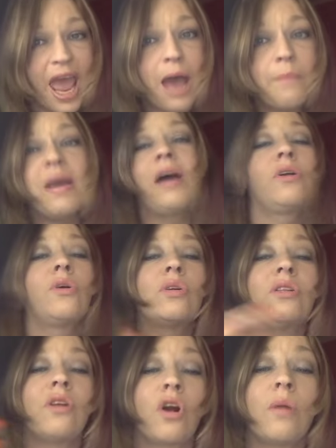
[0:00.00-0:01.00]
at Mount
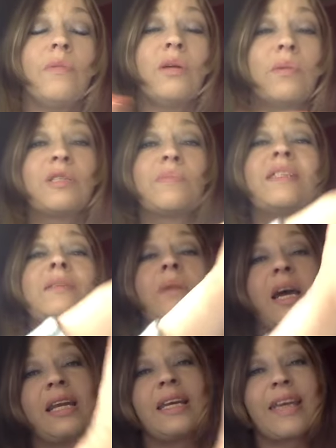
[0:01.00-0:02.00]
Hermon, there must be some
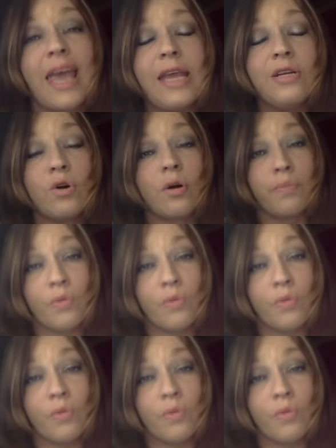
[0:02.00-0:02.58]
kind of gate or